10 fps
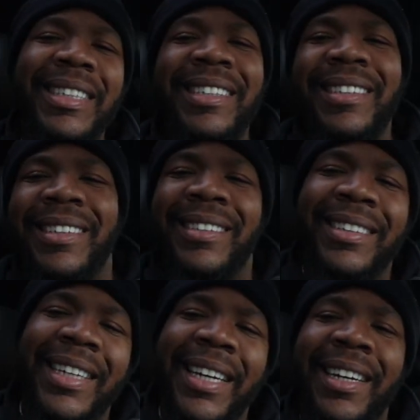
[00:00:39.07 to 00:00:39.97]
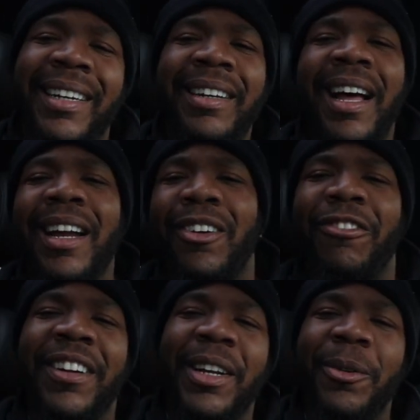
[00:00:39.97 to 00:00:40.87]
it's a Kia. I
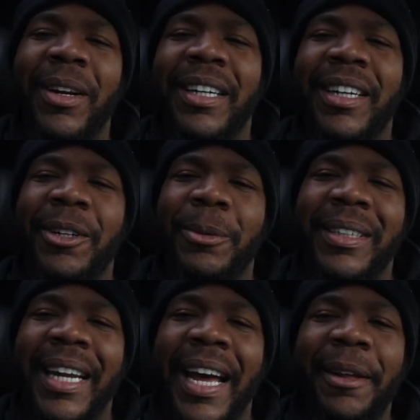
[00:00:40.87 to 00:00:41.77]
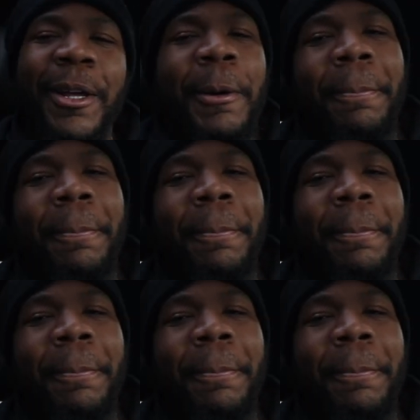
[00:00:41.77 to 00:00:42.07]
don't really want to deal with that.